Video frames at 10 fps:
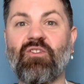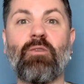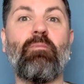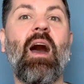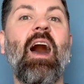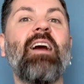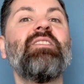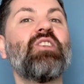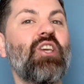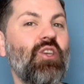
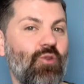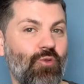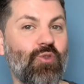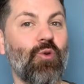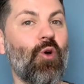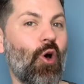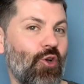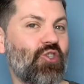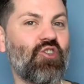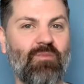Japan's Kyoto
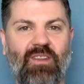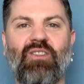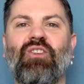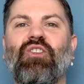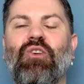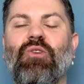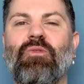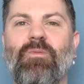Costume Institute.